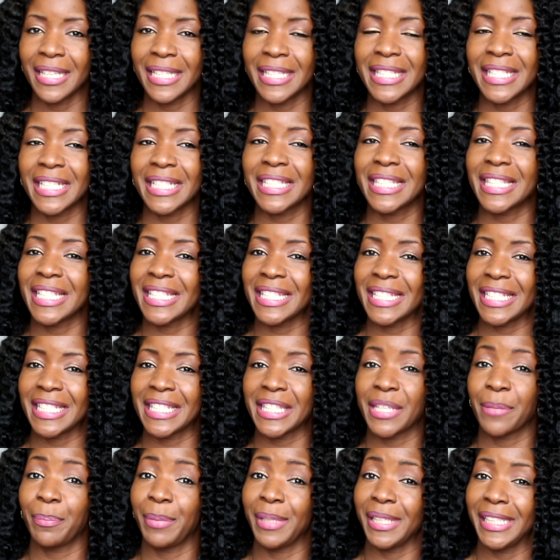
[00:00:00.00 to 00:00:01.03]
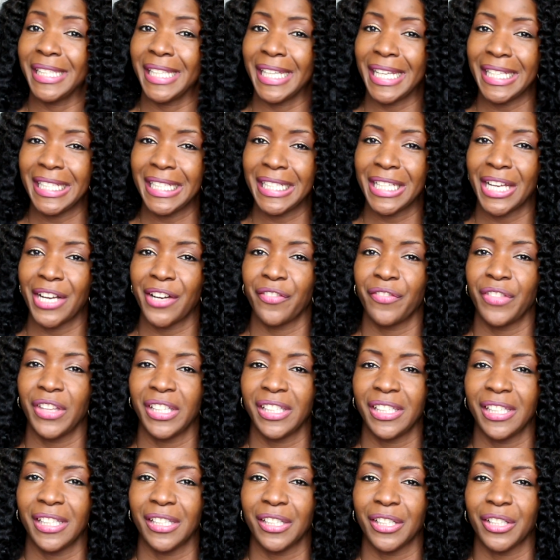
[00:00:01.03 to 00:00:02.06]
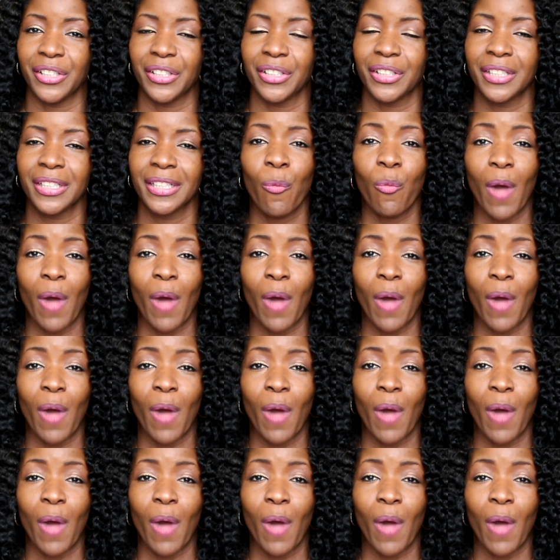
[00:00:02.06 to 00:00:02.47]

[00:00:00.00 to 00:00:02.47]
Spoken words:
since this is the beginning of the year,